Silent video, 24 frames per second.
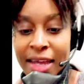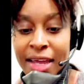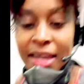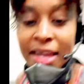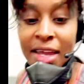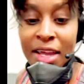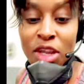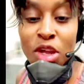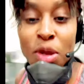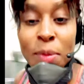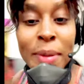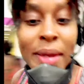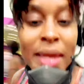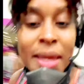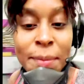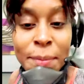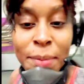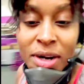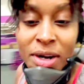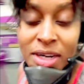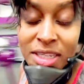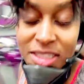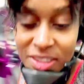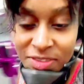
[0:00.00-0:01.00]
You be
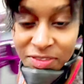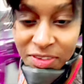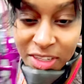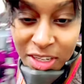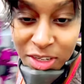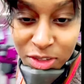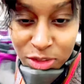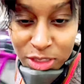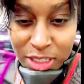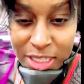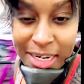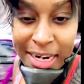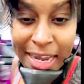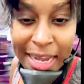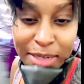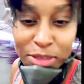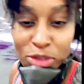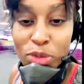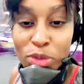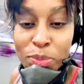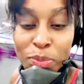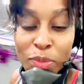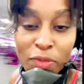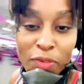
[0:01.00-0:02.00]
embarrassed if a little snot
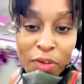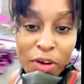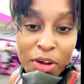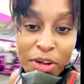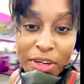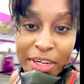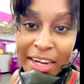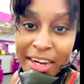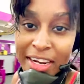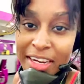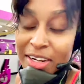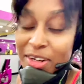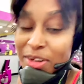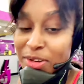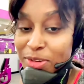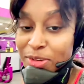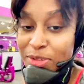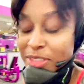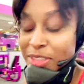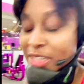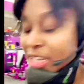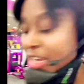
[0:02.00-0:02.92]
dripper fall down your nose.